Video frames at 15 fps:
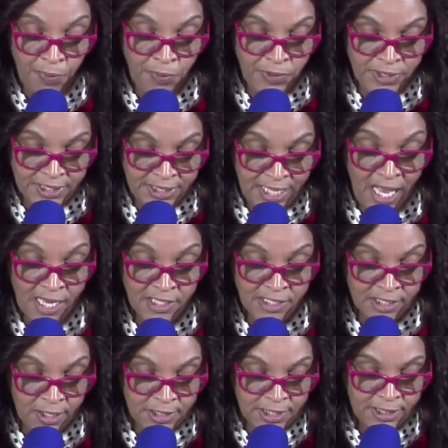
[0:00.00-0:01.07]
tells us
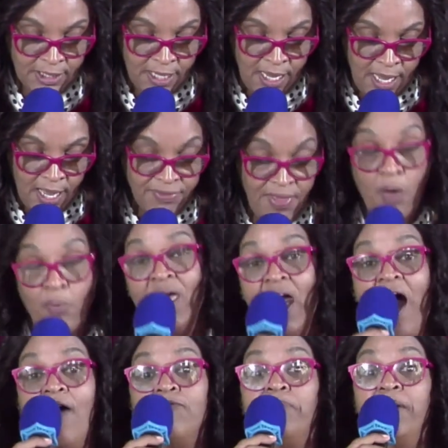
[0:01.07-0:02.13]
that we have
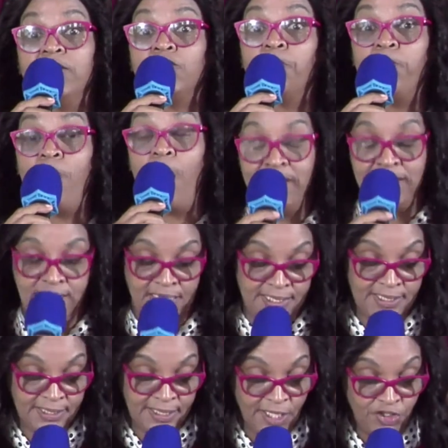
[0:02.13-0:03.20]
better promises
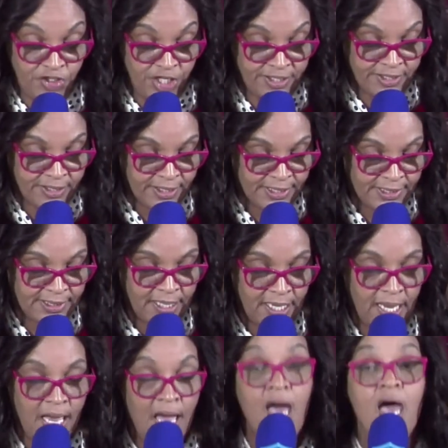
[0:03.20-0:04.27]
in Jesus.
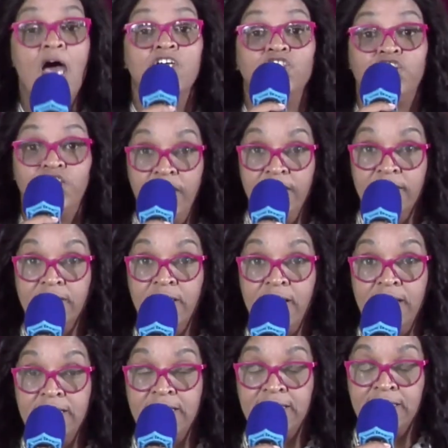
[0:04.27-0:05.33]
Jesus
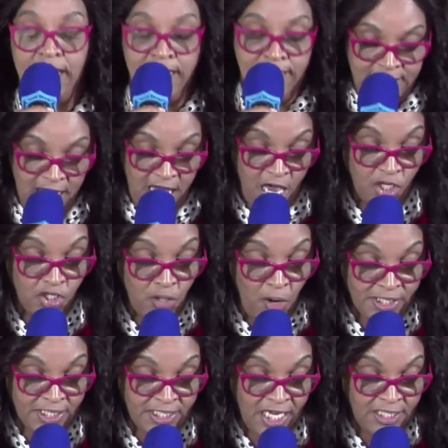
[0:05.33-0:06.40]
takes our
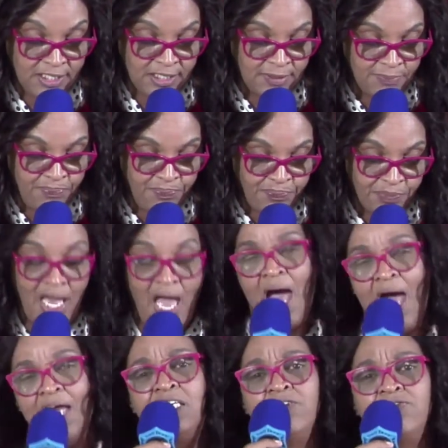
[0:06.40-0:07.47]
sins and gives
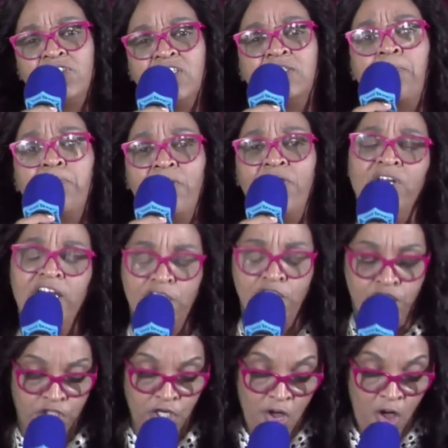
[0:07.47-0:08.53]
us the privilege
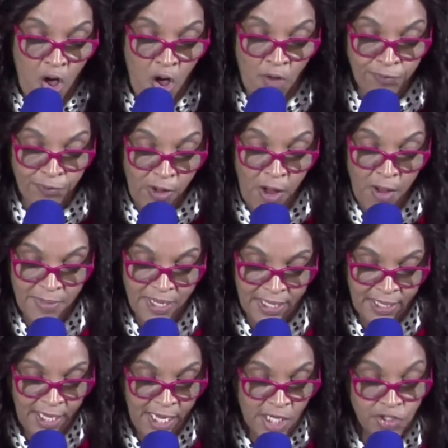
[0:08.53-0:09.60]
of coming
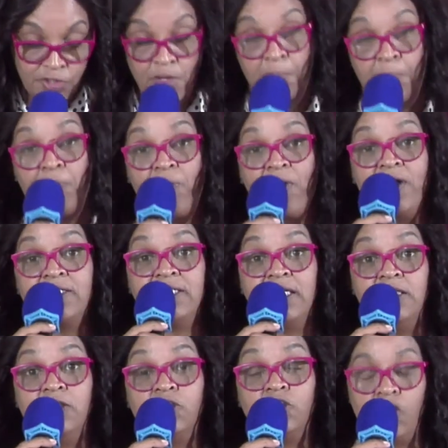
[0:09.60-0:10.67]
into the presence
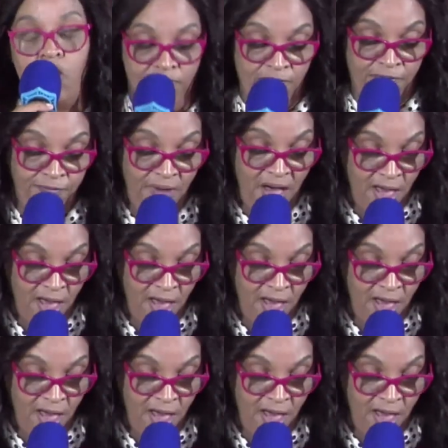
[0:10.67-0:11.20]
of the Father.